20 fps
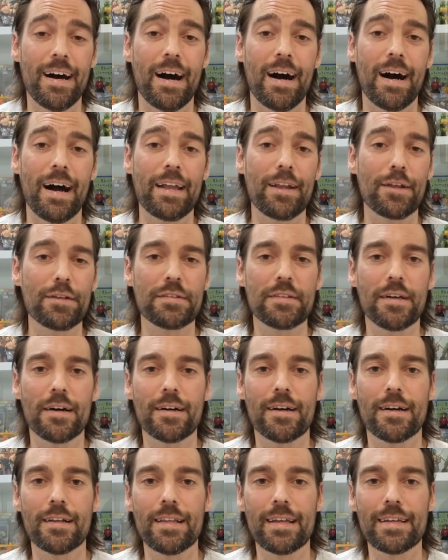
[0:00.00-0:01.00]
Uh, and I
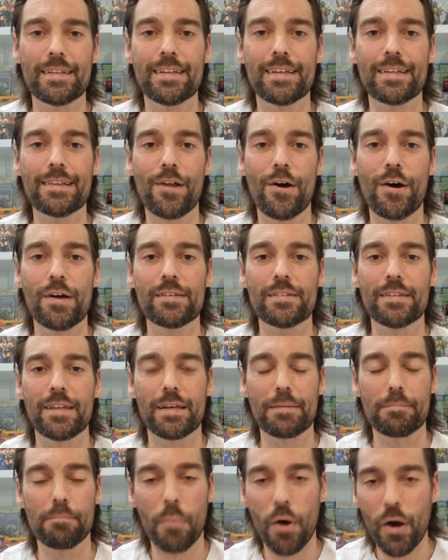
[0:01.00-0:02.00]
start collecting lines
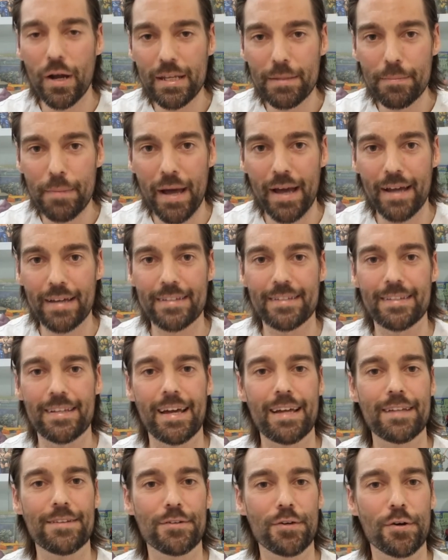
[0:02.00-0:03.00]
like Mighty
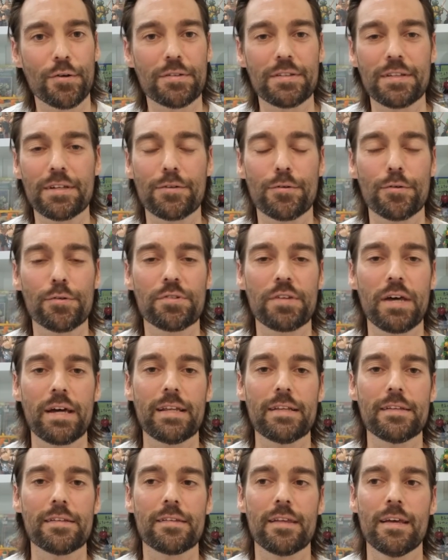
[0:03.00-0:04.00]
Max and Toxic
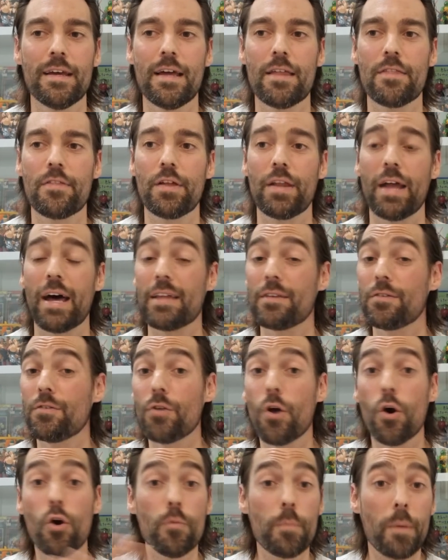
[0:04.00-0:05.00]
Crusaders that had
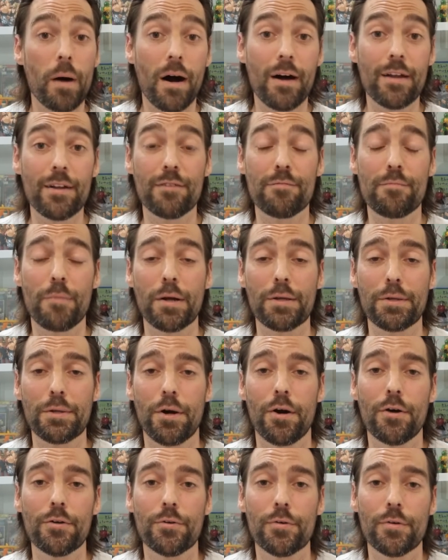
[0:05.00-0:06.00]
no part of my
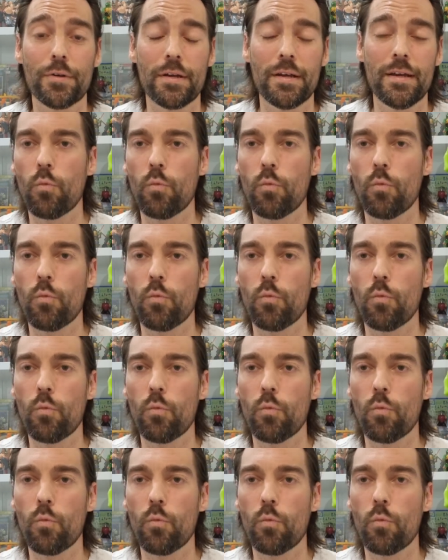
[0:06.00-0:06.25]
childhood.